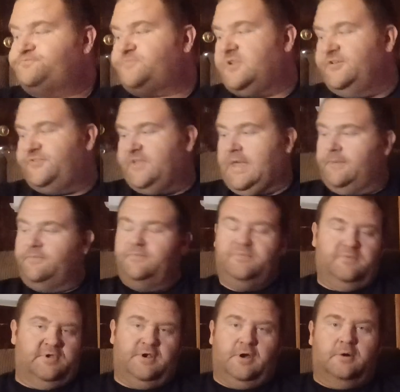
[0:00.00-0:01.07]
because they,
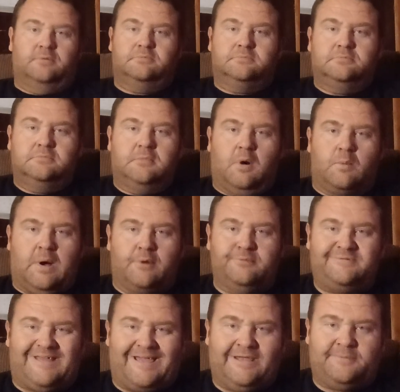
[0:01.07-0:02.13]
you know,
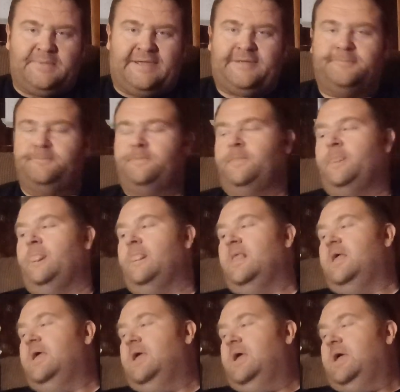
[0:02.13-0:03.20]
won't ding me.
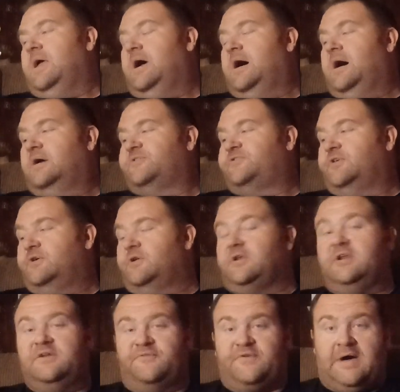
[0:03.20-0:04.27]
So you
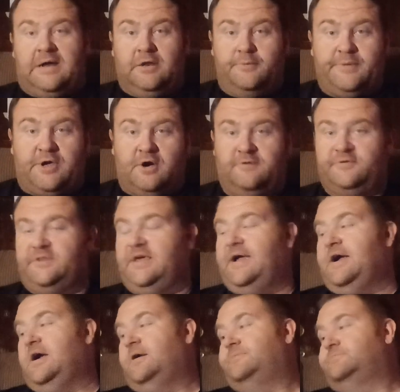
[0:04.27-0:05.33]
need to follow me over
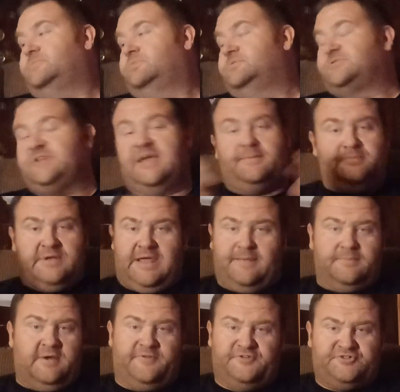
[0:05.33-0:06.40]
there. Same
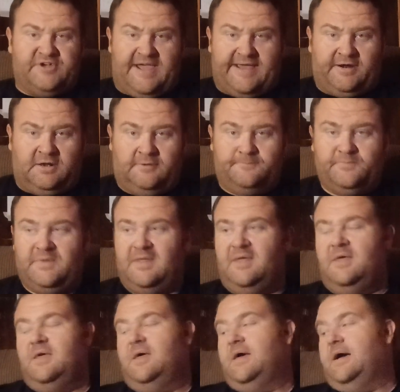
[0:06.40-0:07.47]
name on the channel.
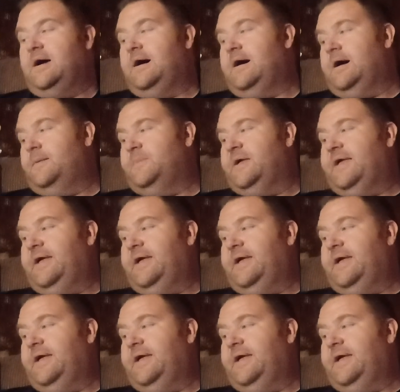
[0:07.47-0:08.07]
I'll